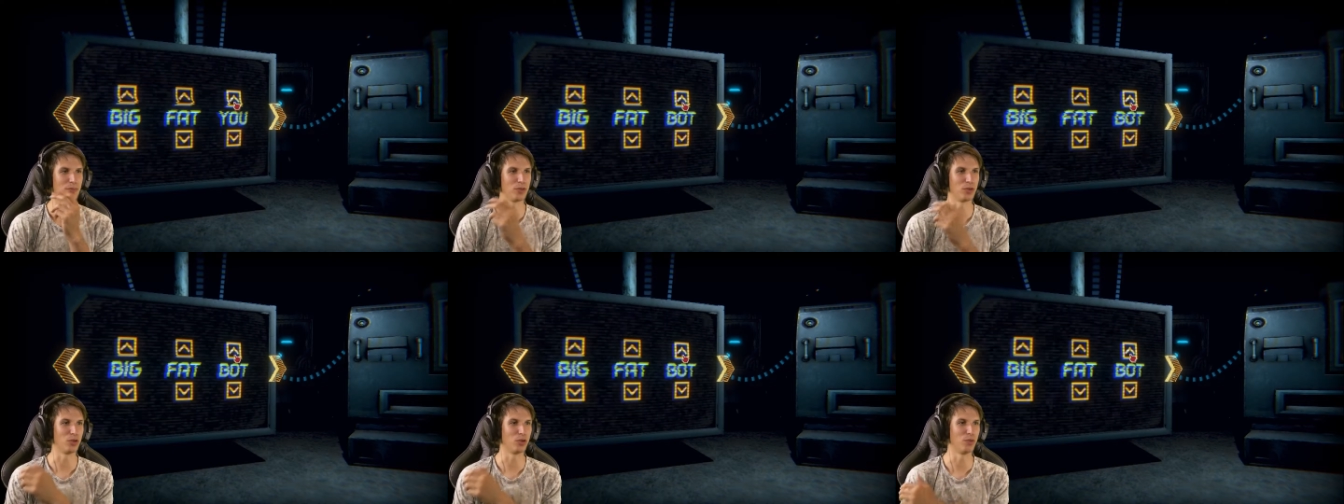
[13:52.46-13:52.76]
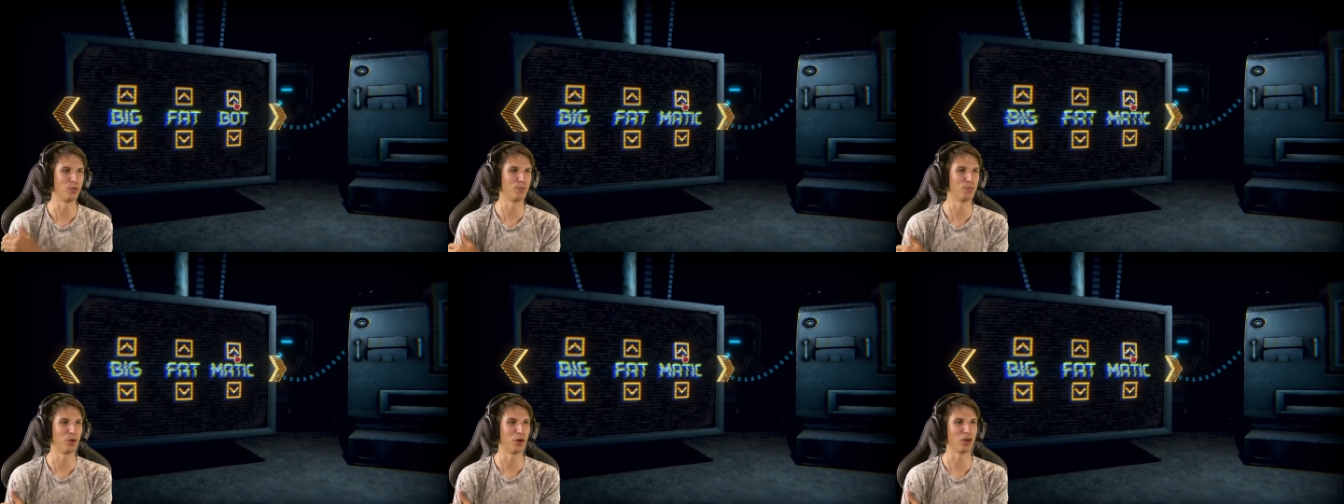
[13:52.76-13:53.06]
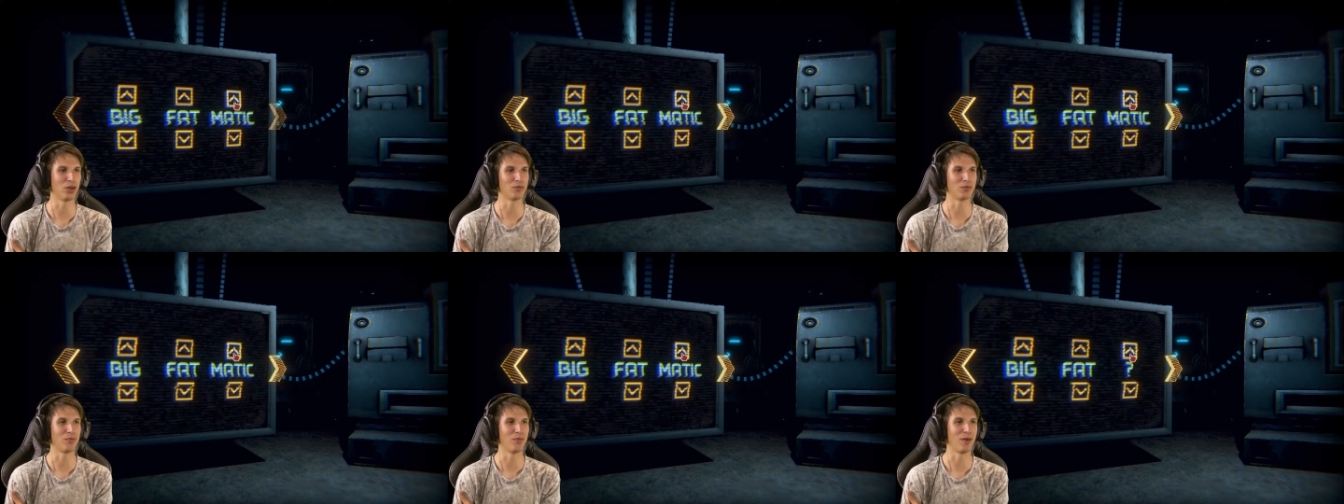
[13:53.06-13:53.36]
You
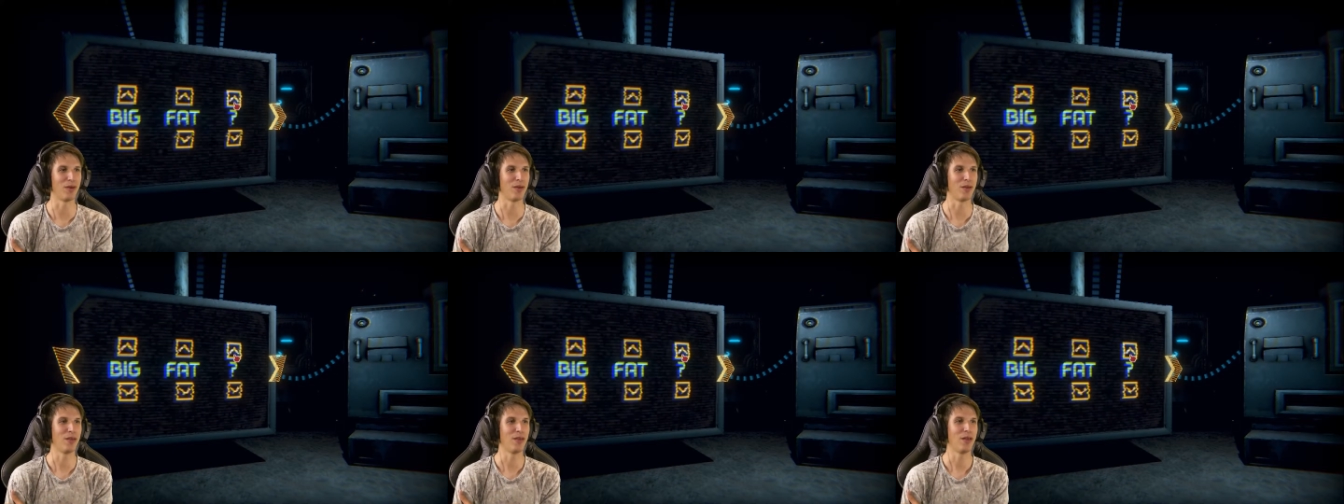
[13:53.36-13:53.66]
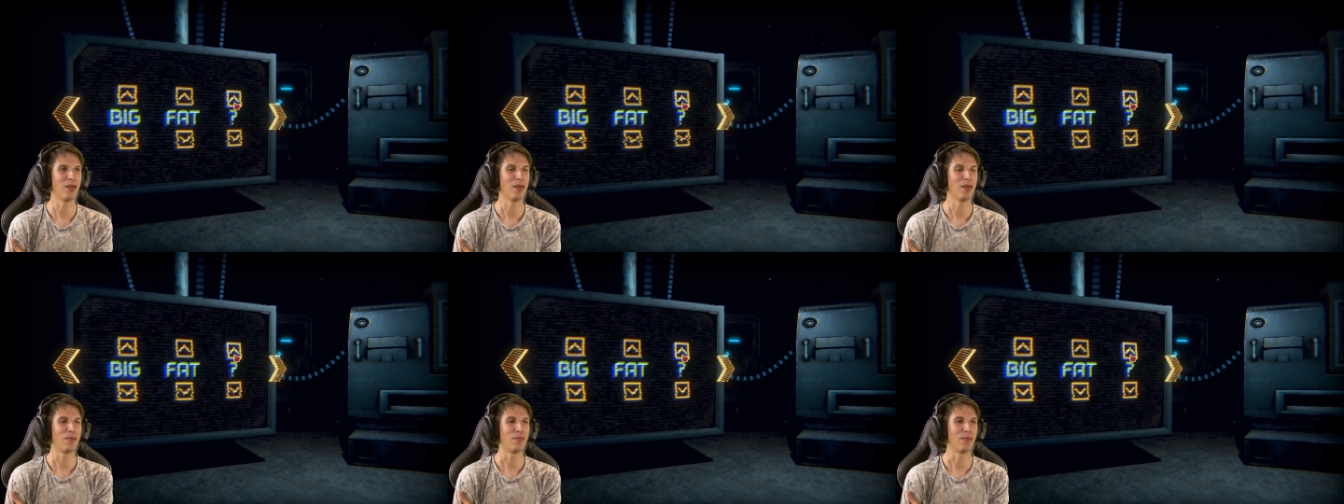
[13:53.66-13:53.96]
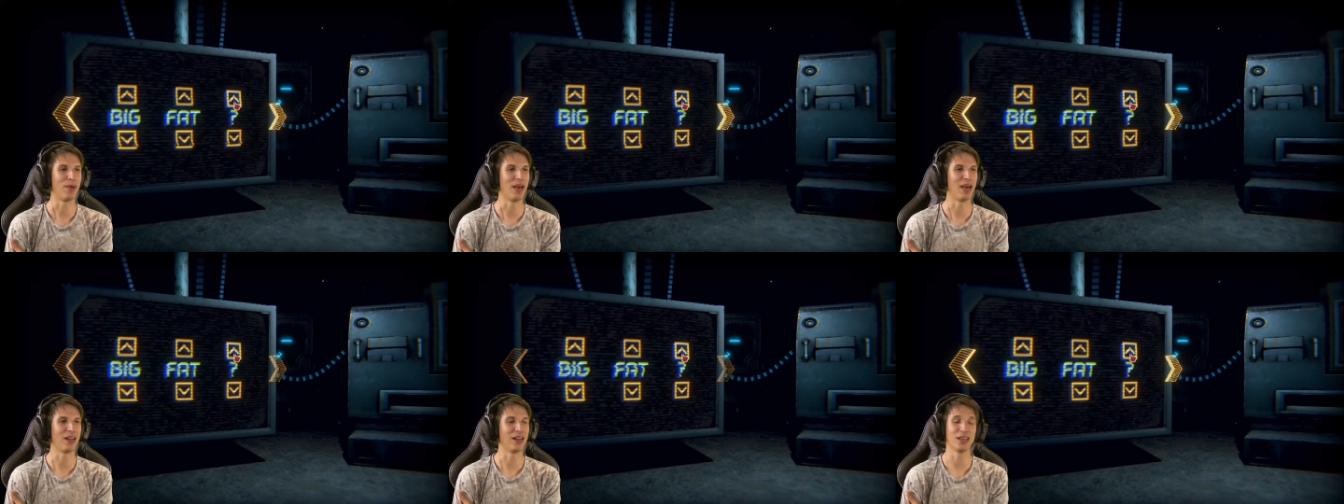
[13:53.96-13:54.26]
bought.
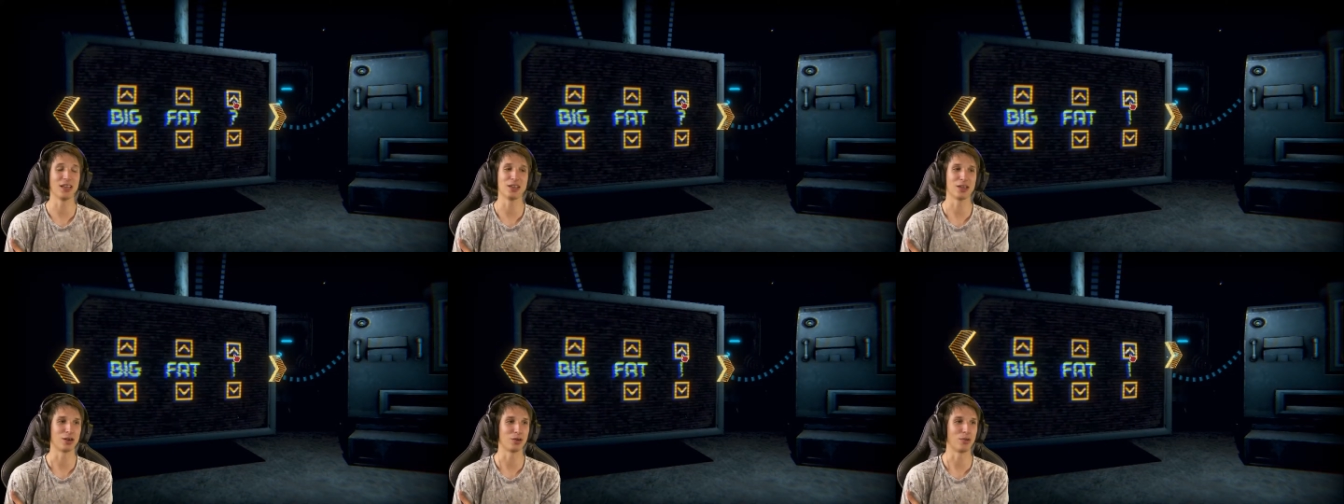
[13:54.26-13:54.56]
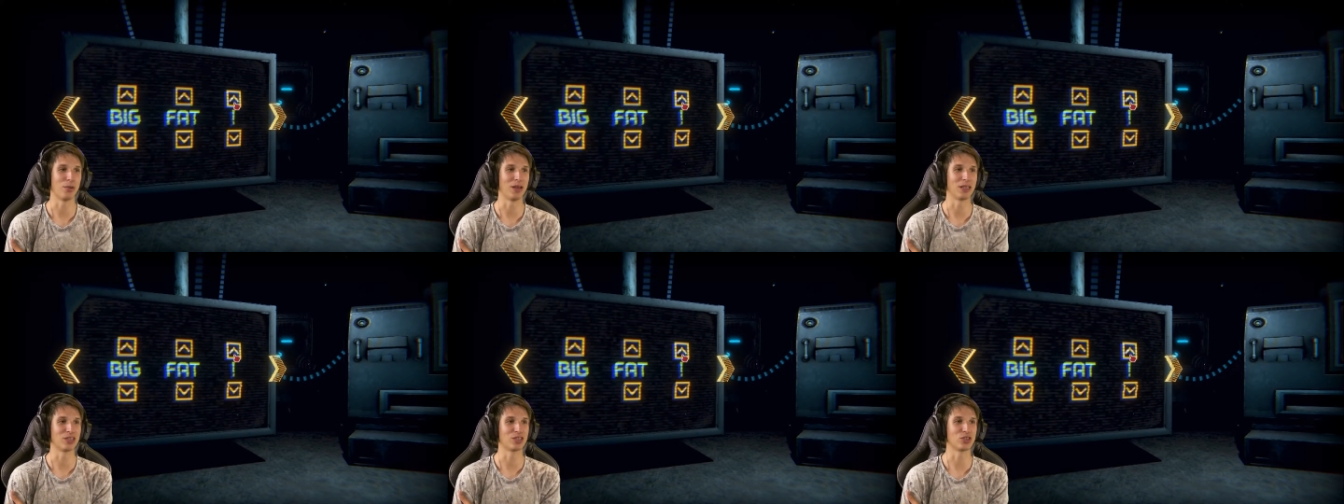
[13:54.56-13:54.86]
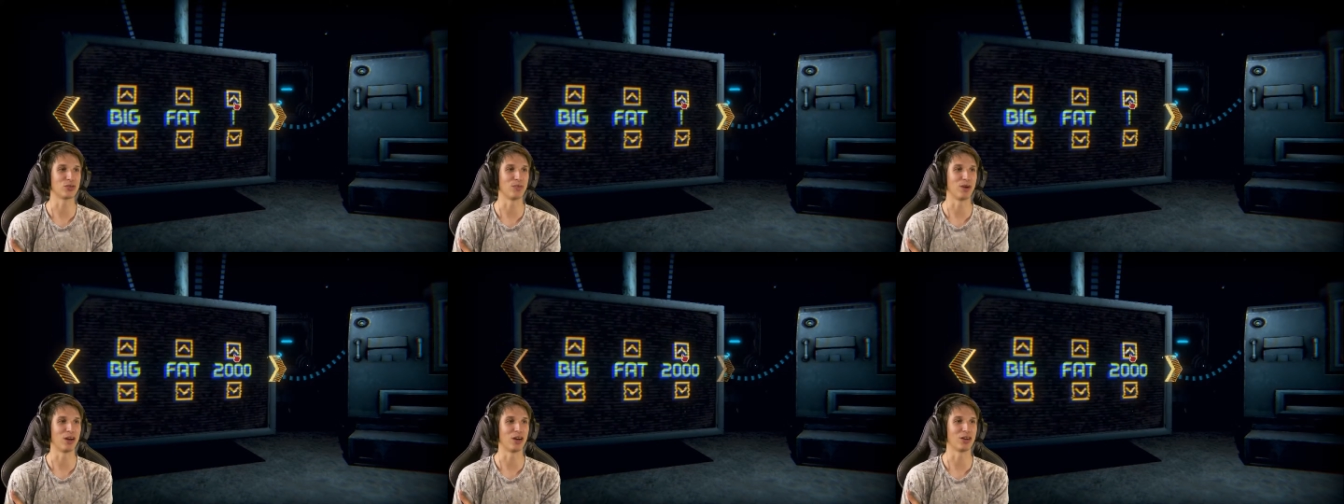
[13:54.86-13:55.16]
Matic
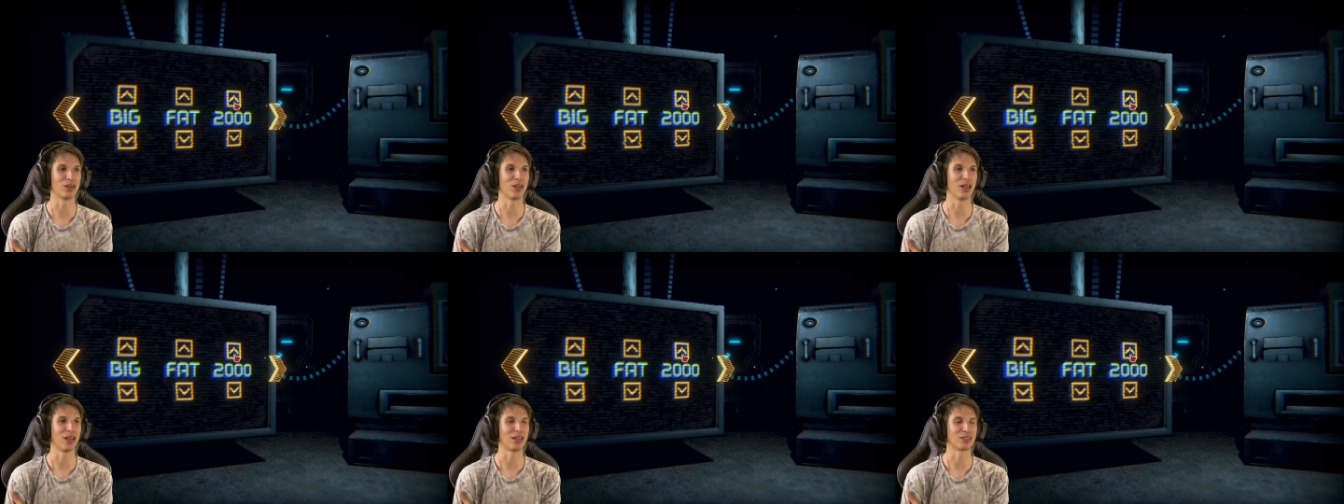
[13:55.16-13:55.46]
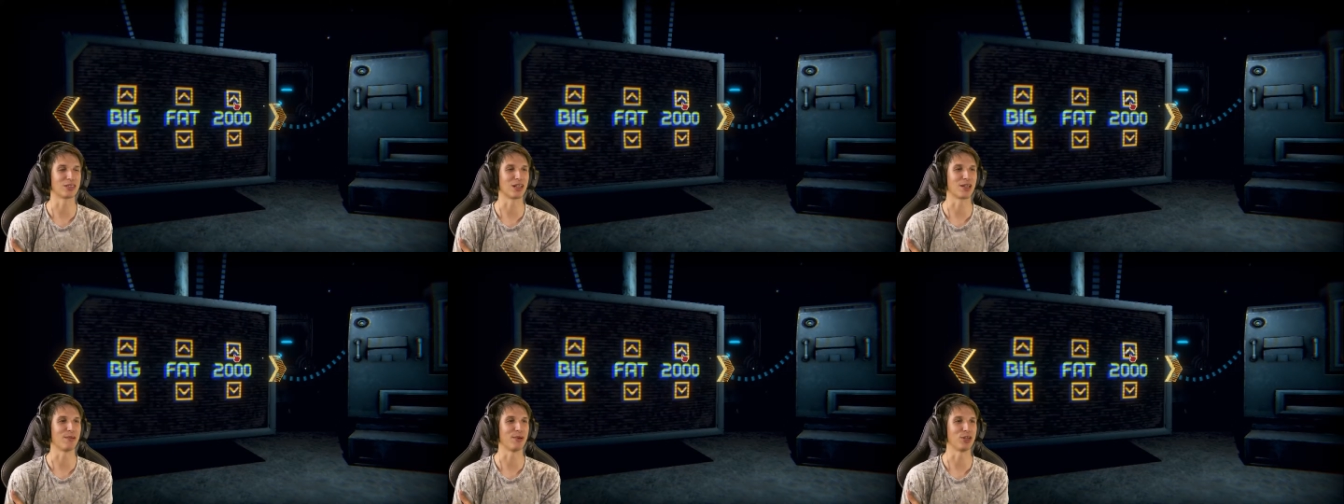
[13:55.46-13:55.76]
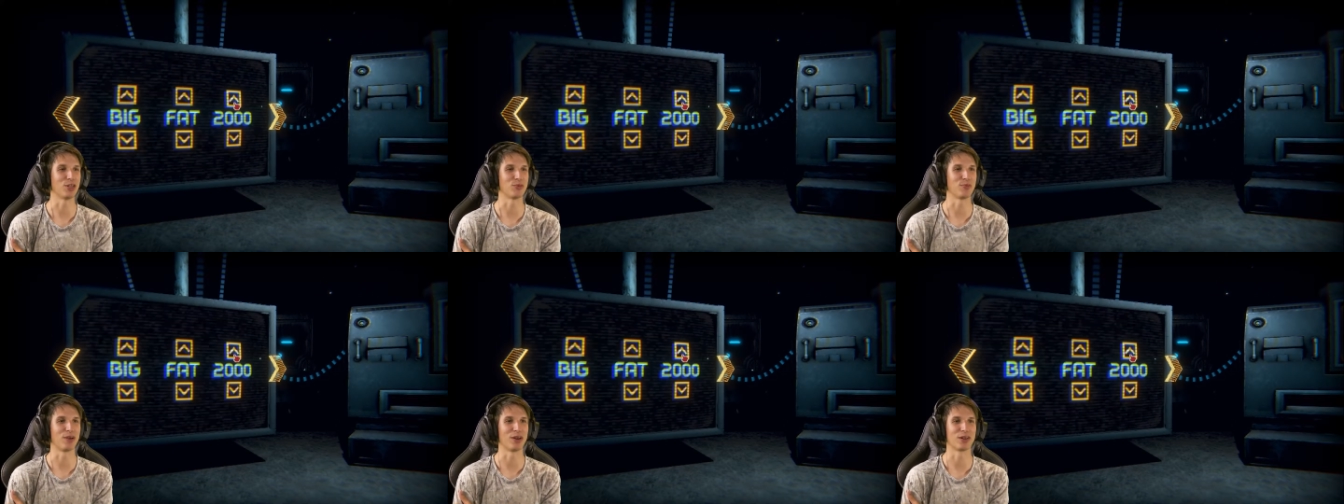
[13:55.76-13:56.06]
question mark
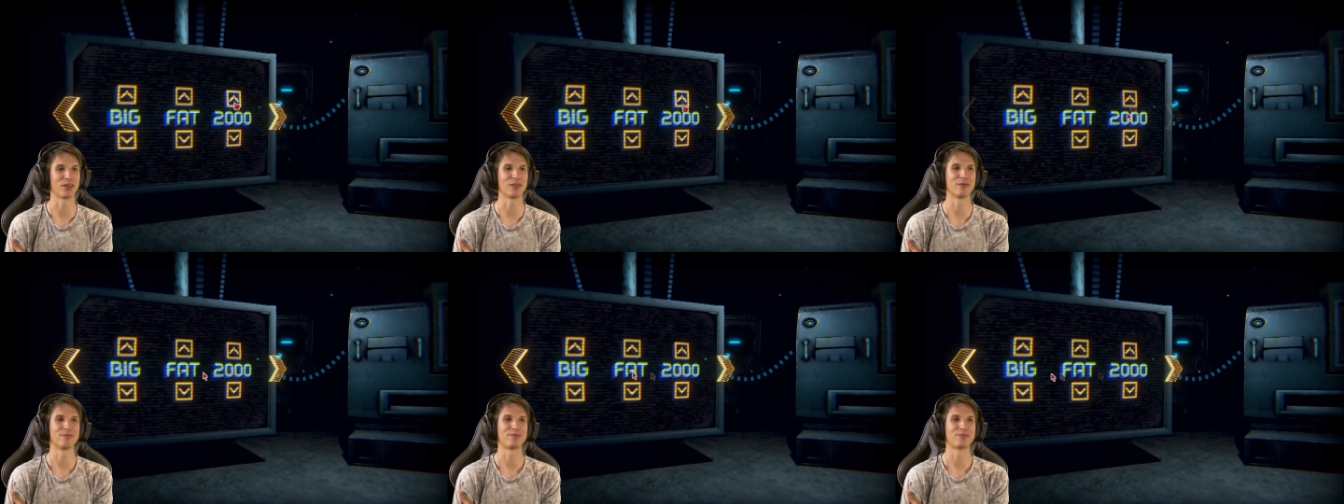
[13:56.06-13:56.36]
exclamation mark.